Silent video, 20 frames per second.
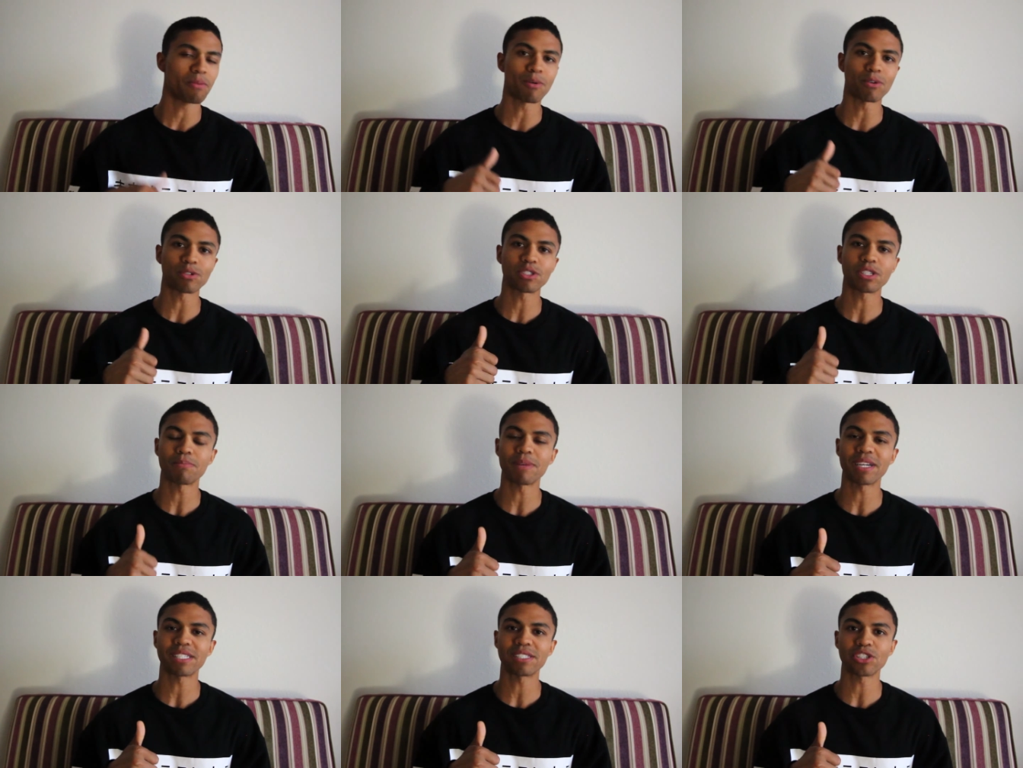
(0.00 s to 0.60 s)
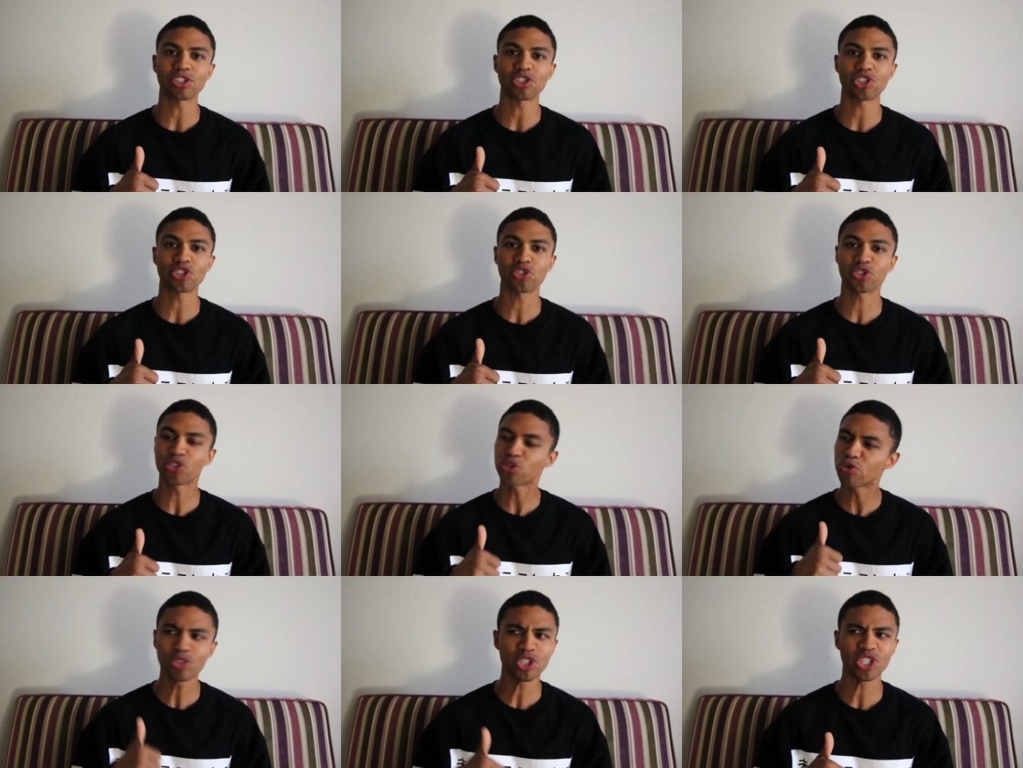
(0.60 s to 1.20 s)
most amazing
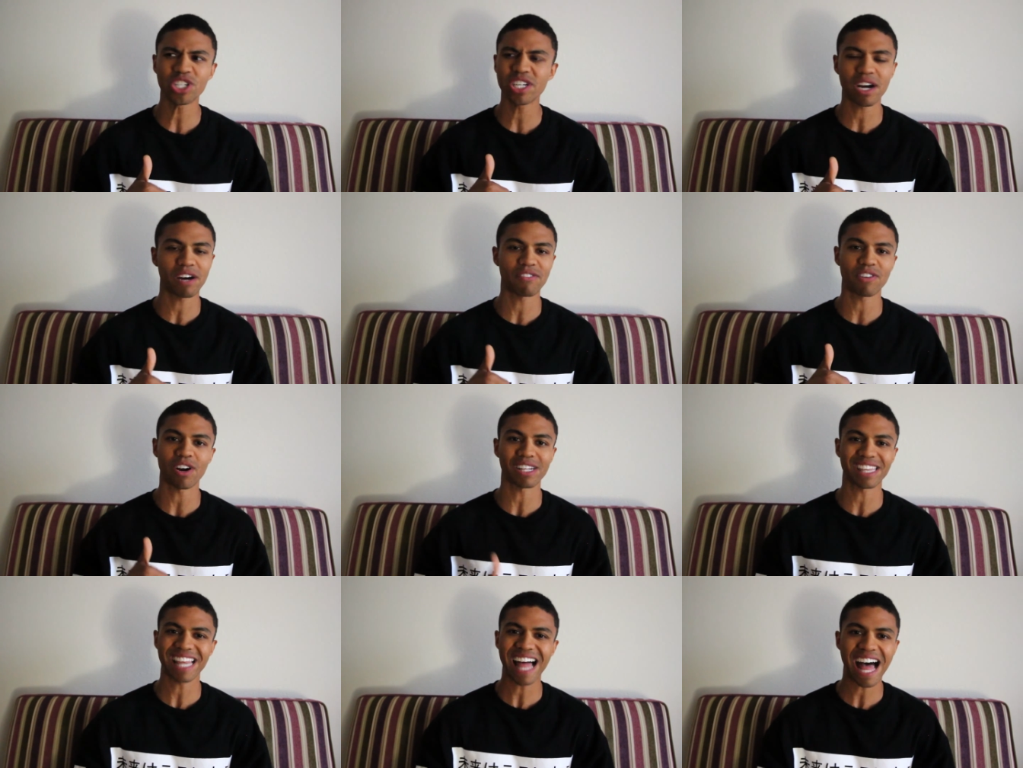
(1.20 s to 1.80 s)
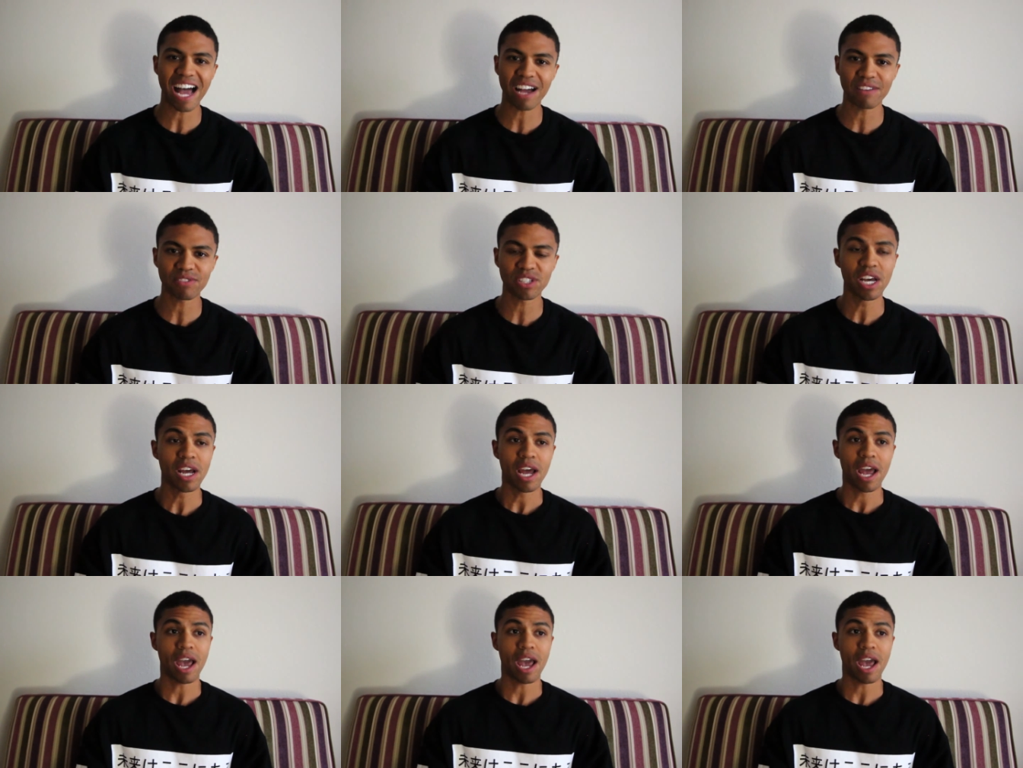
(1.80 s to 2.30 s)
sushi of our lives.